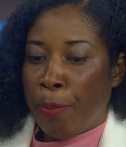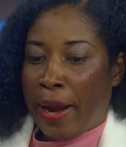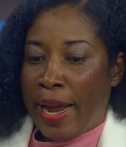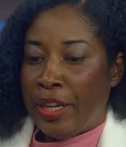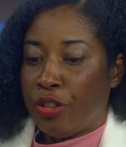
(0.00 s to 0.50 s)

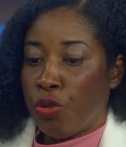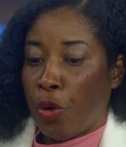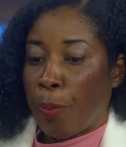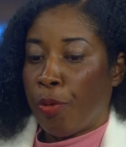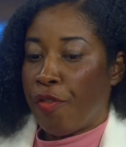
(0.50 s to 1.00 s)
brand
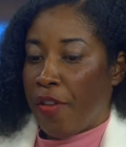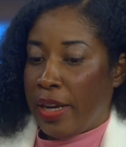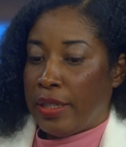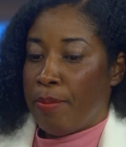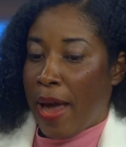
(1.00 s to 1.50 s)
to
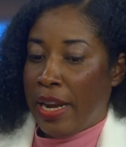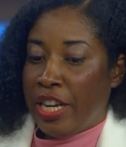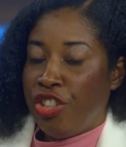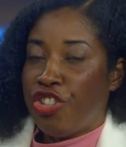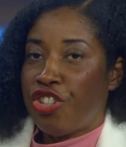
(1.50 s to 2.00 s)
prevent,
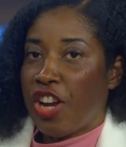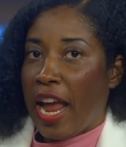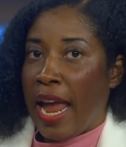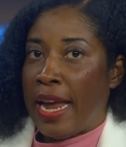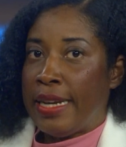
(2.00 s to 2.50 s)
manage,
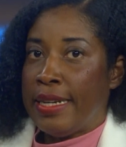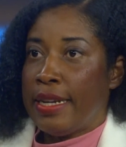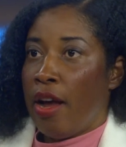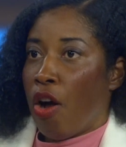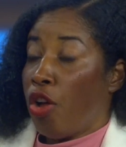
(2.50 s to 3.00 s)
and
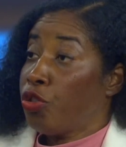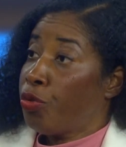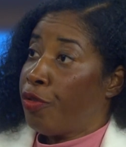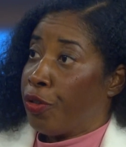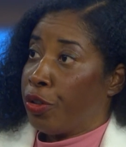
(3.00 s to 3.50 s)
also
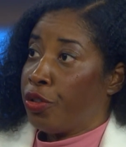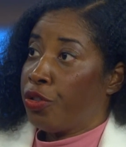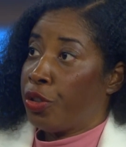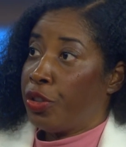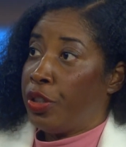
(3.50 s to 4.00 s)
reverse
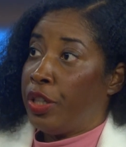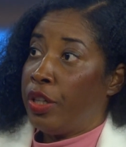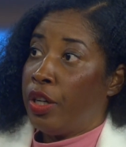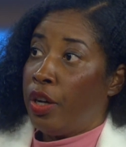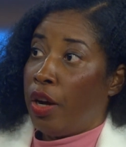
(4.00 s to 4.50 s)
certain
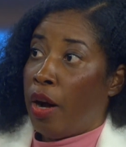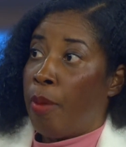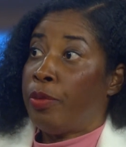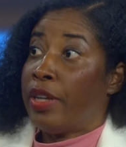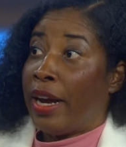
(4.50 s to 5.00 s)

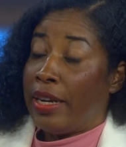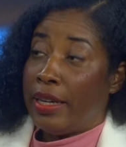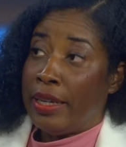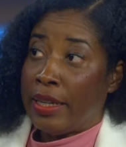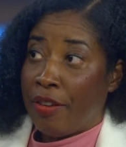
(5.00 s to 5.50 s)
diet
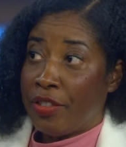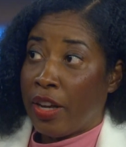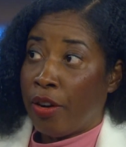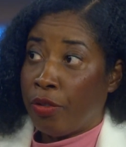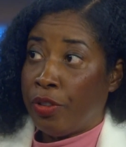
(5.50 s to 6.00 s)
and
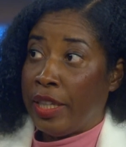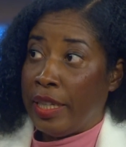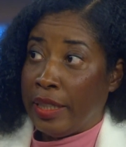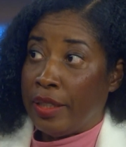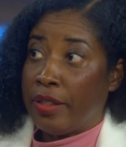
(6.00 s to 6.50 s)
lifestyle
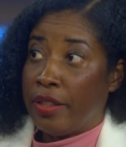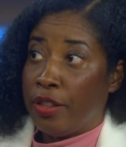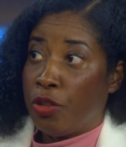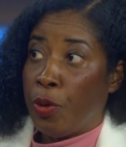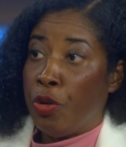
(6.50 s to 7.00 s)
related
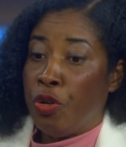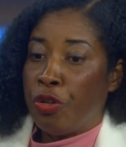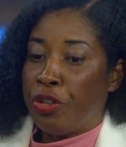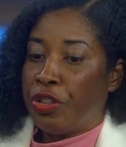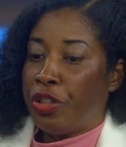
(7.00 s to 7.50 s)
illnesses. So we know
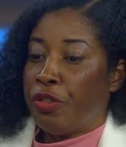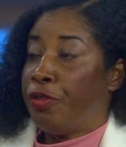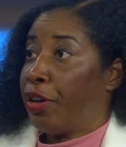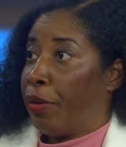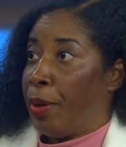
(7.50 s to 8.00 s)
nutrition is
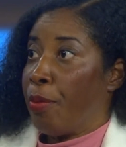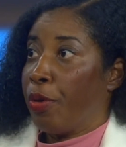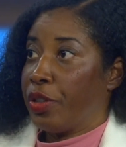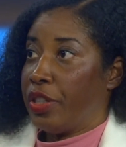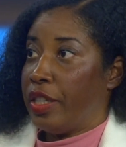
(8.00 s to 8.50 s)
very
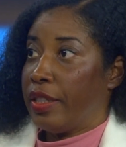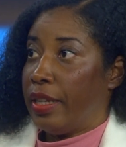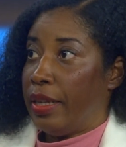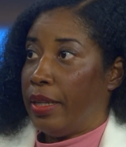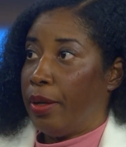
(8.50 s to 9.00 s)
important
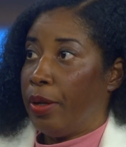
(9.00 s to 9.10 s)
in